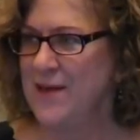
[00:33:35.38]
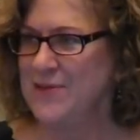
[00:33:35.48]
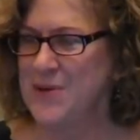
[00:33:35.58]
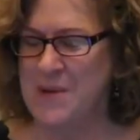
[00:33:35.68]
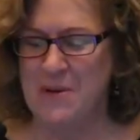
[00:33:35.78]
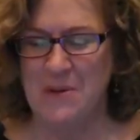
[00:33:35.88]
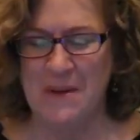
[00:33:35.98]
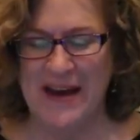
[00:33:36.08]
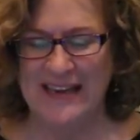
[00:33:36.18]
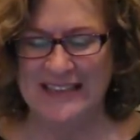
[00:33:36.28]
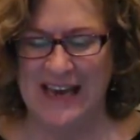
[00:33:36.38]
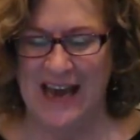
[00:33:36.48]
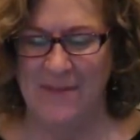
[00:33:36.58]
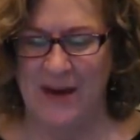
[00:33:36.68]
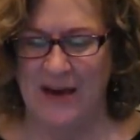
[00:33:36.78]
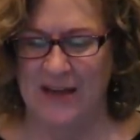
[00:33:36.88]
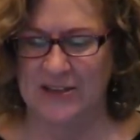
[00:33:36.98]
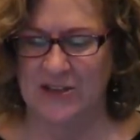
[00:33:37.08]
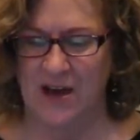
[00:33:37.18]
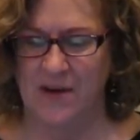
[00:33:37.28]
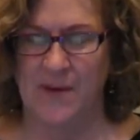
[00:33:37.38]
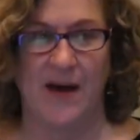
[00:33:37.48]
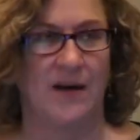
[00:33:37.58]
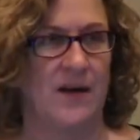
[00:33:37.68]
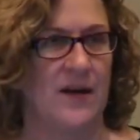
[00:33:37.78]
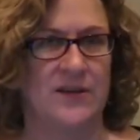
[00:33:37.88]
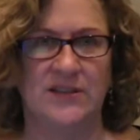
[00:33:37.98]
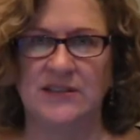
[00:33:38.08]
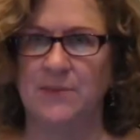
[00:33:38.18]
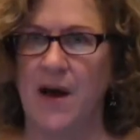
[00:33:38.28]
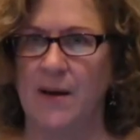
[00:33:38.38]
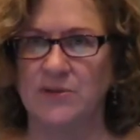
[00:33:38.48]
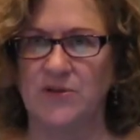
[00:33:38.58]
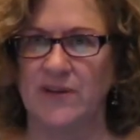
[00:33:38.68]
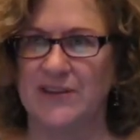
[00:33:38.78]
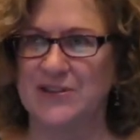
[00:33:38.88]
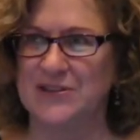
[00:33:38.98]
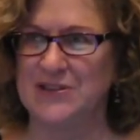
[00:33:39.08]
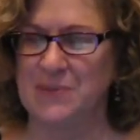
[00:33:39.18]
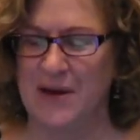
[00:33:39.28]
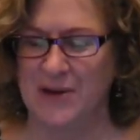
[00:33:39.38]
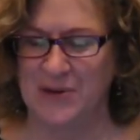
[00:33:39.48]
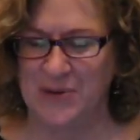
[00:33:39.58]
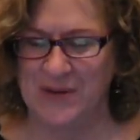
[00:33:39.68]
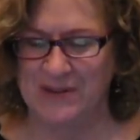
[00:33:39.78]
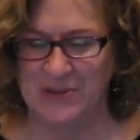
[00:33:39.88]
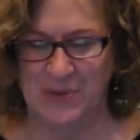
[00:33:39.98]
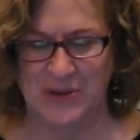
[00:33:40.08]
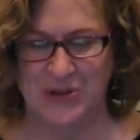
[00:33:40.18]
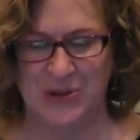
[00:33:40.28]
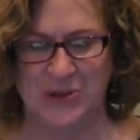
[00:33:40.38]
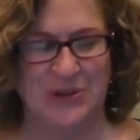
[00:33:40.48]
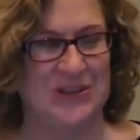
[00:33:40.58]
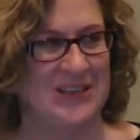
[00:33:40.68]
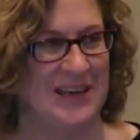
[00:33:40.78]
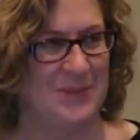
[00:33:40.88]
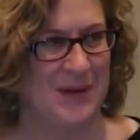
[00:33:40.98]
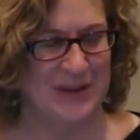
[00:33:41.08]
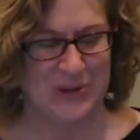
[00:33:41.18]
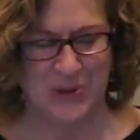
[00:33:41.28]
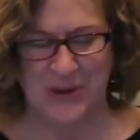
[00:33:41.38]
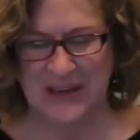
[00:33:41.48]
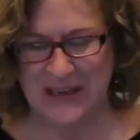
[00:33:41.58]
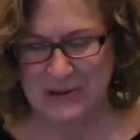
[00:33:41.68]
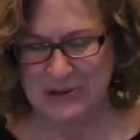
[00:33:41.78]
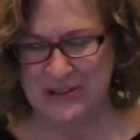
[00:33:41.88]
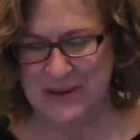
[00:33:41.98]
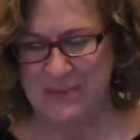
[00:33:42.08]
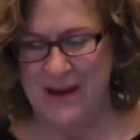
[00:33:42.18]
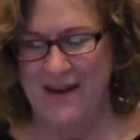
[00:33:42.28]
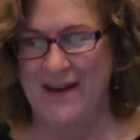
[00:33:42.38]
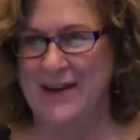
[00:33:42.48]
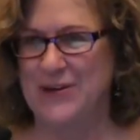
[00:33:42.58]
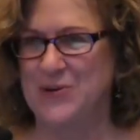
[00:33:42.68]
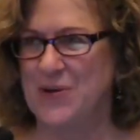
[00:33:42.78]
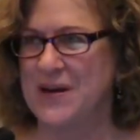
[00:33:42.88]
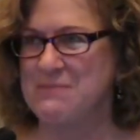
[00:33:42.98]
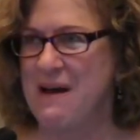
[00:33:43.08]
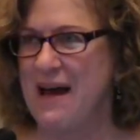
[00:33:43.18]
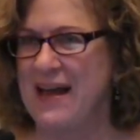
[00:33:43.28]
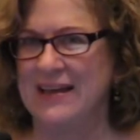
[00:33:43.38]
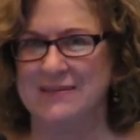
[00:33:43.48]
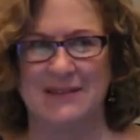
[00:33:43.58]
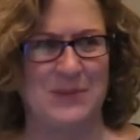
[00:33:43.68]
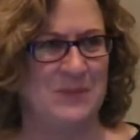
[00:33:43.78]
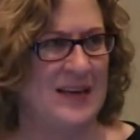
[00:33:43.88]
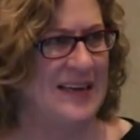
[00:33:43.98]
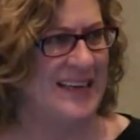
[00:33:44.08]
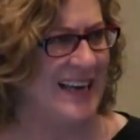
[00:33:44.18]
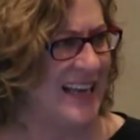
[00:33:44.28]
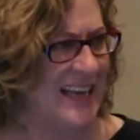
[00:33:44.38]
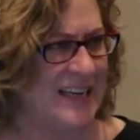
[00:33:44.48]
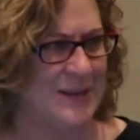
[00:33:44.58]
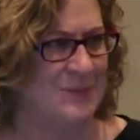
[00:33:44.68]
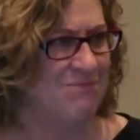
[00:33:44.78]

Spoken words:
So in my remaining time, I'd like to talk about just some observations about doing this with a church and pastoral leadership during my admittedly